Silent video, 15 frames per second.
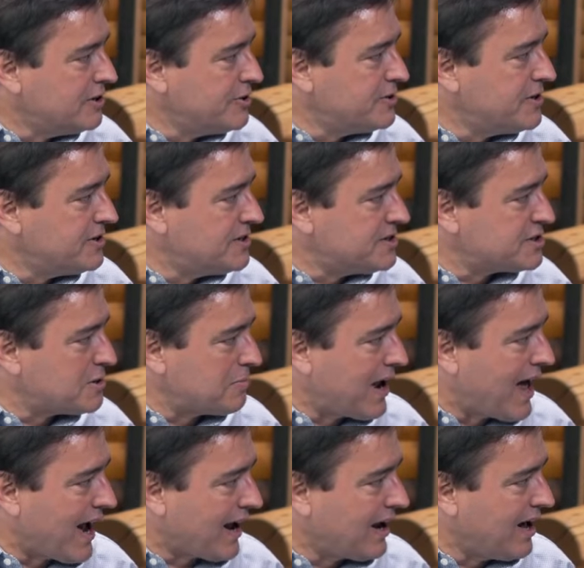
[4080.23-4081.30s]
looted the
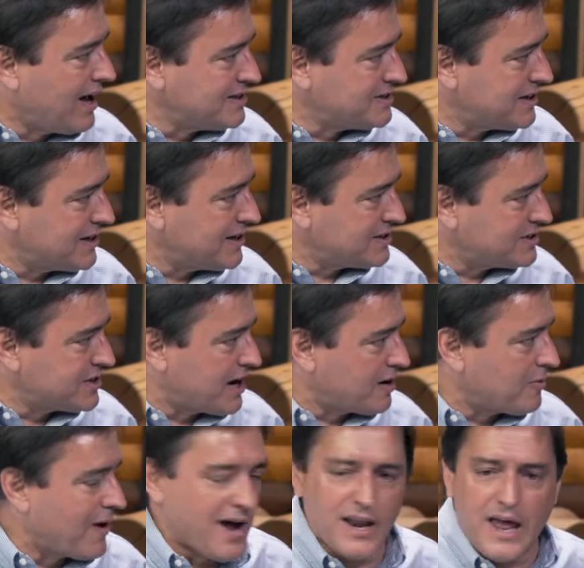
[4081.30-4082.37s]
supply closet at
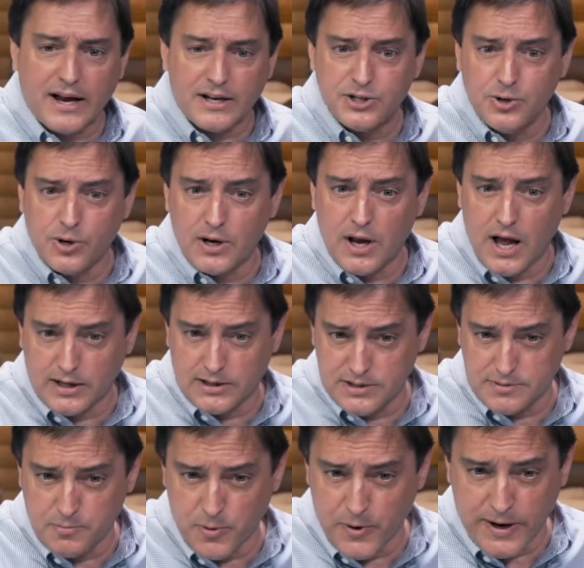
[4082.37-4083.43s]
Satterwhite like two o'clock
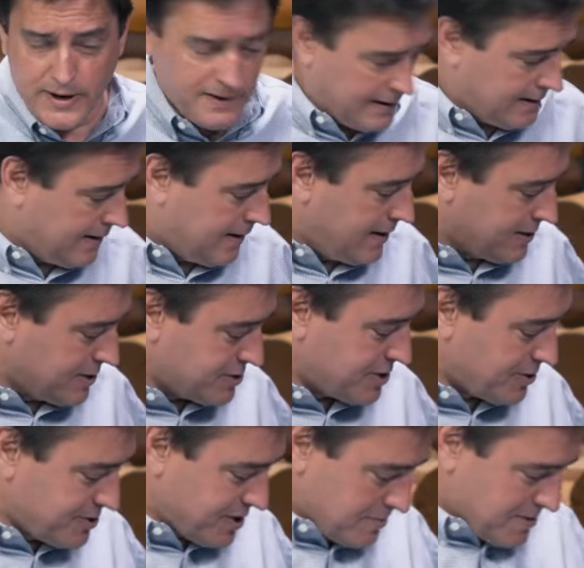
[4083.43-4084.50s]
this morning to
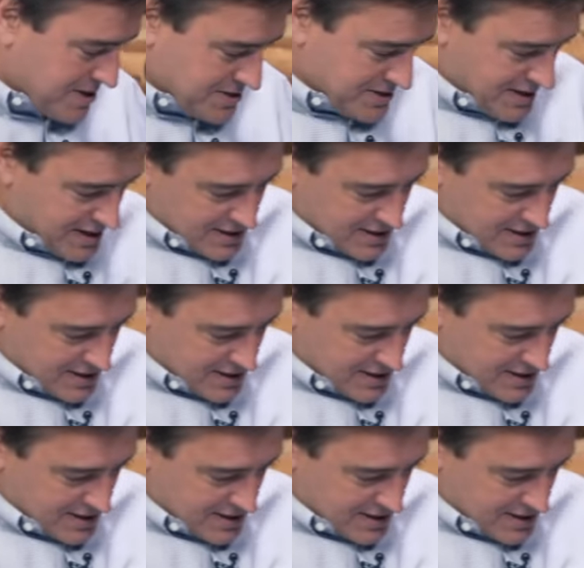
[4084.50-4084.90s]
show some of these